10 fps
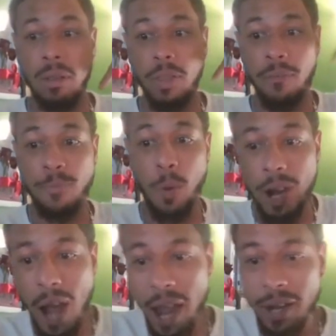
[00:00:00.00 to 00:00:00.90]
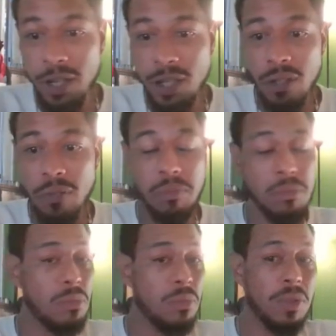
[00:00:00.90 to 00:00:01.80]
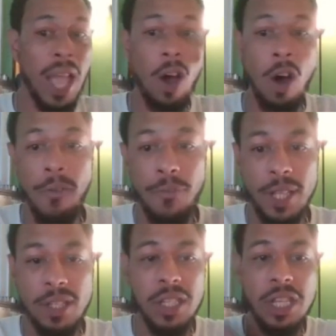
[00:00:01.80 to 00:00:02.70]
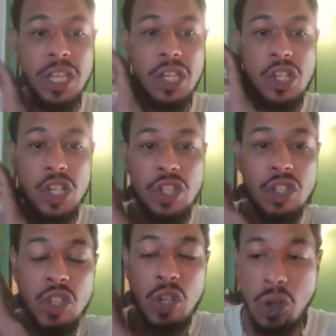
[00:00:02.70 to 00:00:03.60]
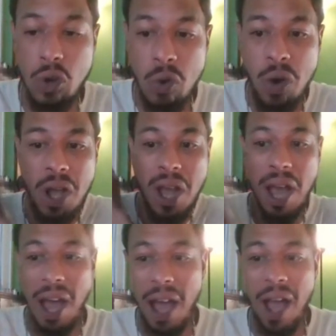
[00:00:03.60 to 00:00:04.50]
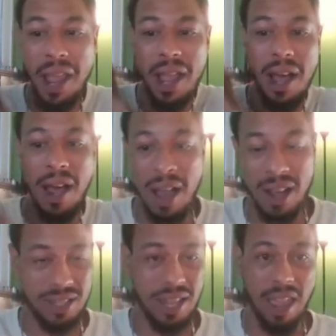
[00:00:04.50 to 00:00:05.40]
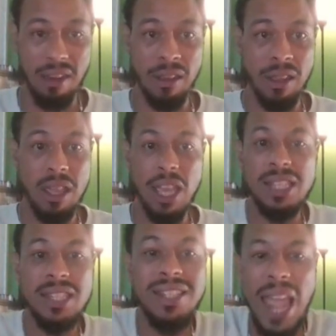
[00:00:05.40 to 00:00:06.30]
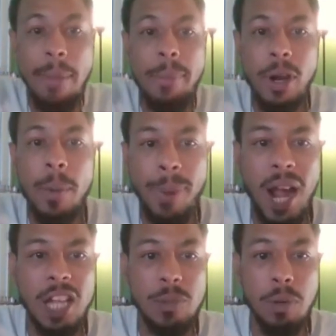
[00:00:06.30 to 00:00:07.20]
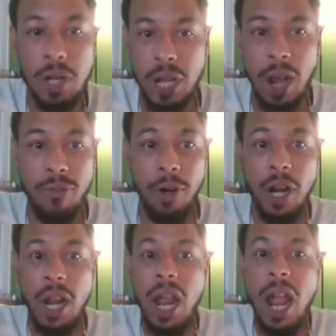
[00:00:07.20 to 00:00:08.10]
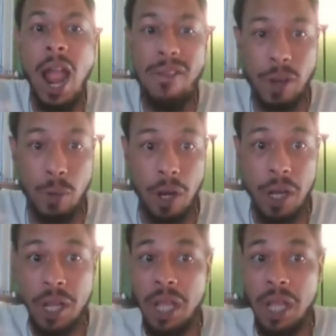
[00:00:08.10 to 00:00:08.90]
The 49ers, that offense is just too high octane. It's damn near impossible to cover everyone.